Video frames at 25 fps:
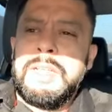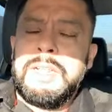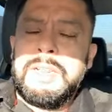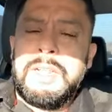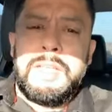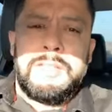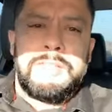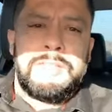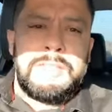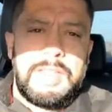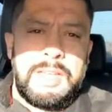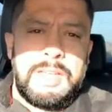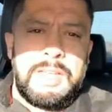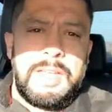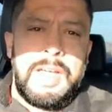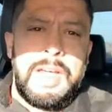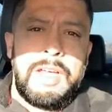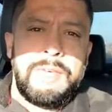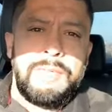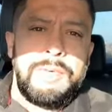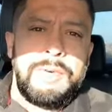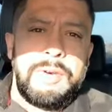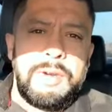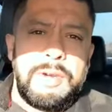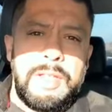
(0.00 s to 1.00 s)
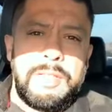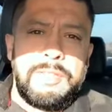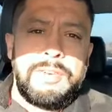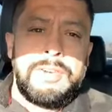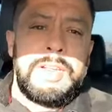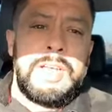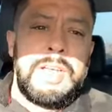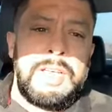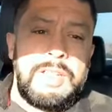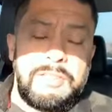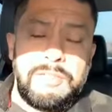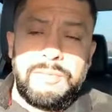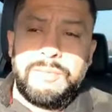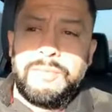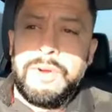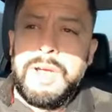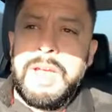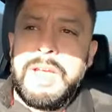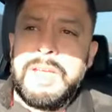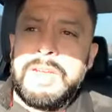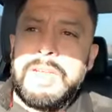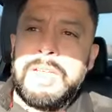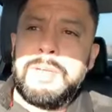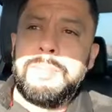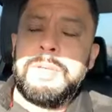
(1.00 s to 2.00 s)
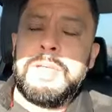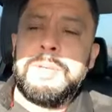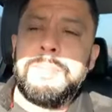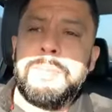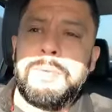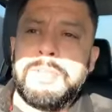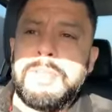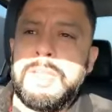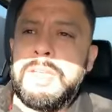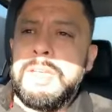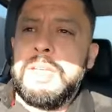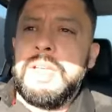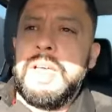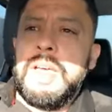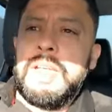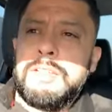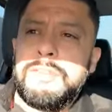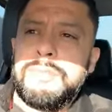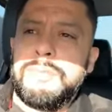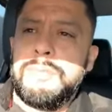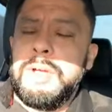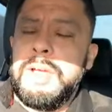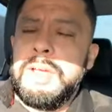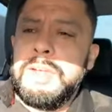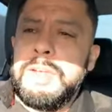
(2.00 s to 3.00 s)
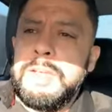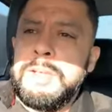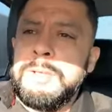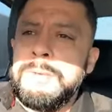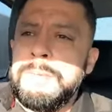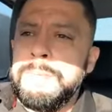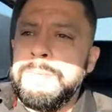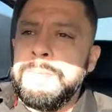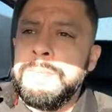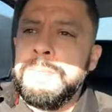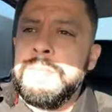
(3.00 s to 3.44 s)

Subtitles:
Let's thank God for another day. It's Friday, people. Thank God it's Friday.